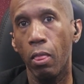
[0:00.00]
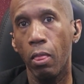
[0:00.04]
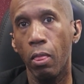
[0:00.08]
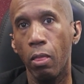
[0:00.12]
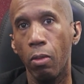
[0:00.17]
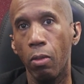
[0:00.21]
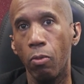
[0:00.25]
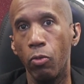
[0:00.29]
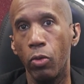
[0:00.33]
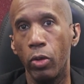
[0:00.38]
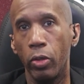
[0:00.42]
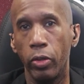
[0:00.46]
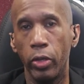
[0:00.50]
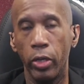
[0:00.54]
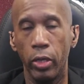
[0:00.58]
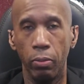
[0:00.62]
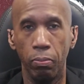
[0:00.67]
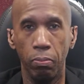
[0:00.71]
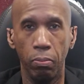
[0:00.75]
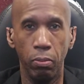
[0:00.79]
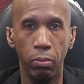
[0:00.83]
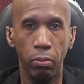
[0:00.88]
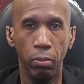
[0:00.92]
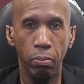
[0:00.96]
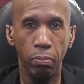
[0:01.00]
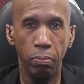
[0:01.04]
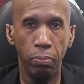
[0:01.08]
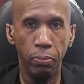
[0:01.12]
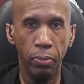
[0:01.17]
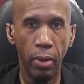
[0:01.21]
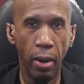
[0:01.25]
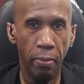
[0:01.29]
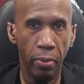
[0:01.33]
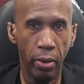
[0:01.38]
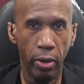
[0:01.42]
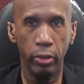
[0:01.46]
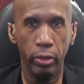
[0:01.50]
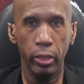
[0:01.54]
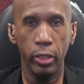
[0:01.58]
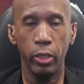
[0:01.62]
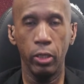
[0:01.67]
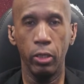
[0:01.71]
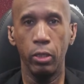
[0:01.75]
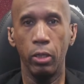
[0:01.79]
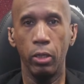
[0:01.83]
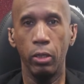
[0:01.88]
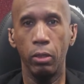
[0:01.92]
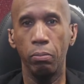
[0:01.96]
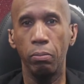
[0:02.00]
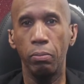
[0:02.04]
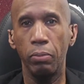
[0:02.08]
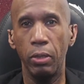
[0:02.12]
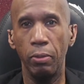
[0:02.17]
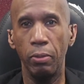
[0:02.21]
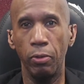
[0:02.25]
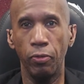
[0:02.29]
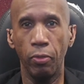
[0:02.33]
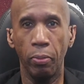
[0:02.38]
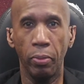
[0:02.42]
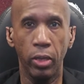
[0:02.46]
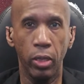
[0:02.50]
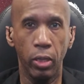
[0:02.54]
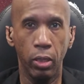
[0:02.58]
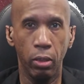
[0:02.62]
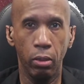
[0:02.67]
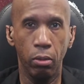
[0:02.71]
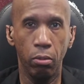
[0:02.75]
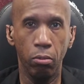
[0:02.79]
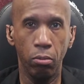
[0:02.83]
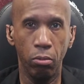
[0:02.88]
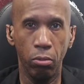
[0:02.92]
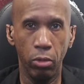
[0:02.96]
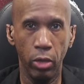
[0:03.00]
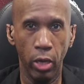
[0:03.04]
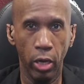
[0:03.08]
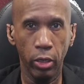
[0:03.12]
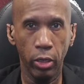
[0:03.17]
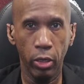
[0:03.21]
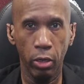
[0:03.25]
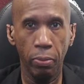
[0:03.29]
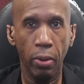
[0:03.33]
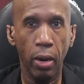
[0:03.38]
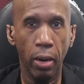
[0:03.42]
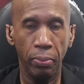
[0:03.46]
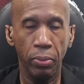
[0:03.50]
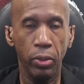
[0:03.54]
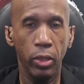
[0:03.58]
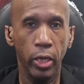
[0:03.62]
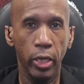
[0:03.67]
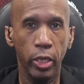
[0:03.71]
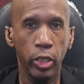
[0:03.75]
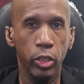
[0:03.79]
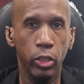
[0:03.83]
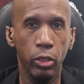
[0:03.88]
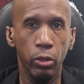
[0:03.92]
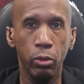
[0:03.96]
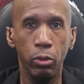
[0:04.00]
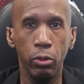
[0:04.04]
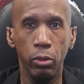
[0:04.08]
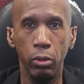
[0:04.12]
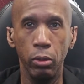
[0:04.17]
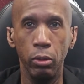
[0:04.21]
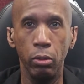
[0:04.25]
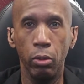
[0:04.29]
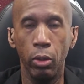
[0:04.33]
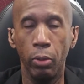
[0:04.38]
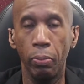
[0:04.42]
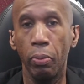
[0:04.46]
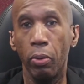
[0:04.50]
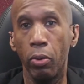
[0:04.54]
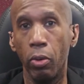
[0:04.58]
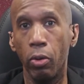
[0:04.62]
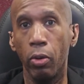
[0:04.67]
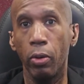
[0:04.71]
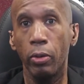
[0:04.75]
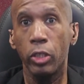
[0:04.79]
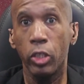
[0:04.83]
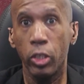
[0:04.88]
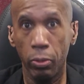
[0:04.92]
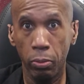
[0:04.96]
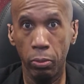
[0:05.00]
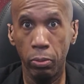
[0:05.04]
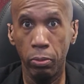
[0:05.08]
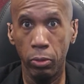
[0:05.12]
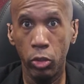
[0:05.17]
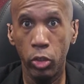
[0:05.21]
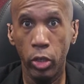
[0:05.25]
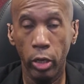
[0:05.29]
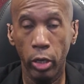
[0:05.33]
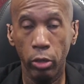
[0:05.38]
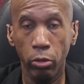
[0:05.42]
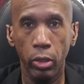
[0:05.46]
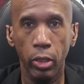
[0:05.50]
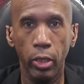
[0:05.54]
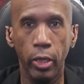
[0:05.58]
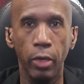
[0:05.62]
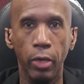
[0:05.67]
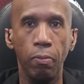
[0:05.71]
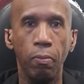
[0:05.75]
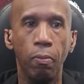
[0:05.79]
where primarily the people from the younger population who were poor generally